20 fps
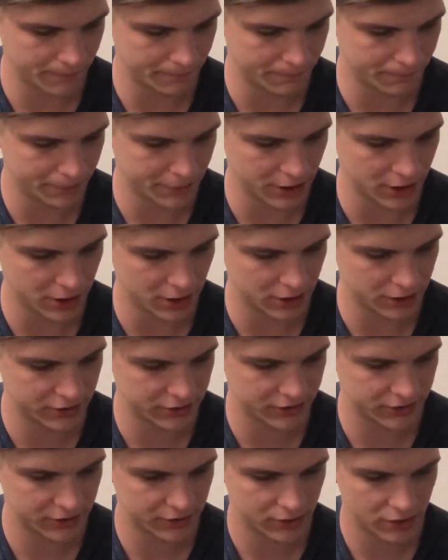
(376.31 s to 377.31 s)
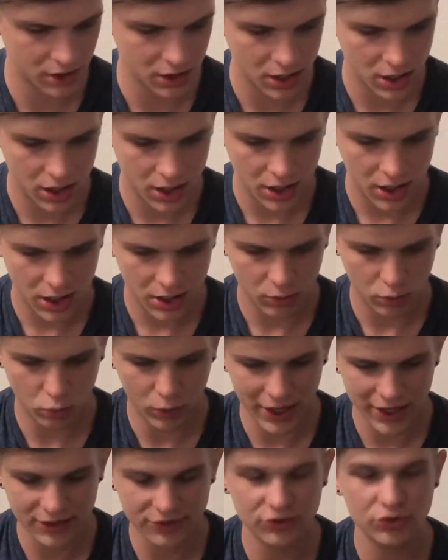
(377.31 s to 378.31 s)
But
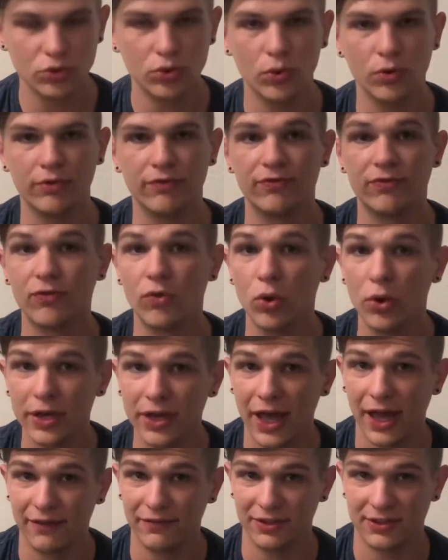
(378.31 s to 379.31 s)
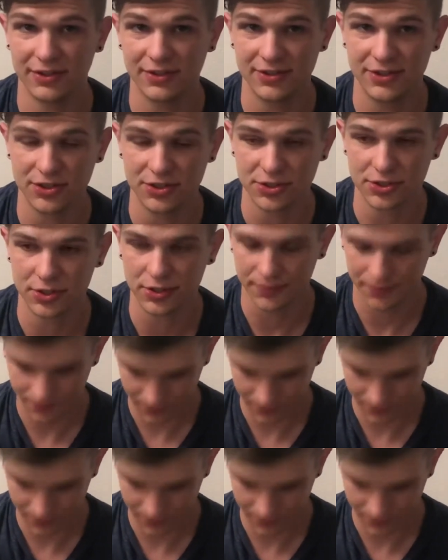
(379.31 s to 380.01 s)
ways to avoid having a seizure,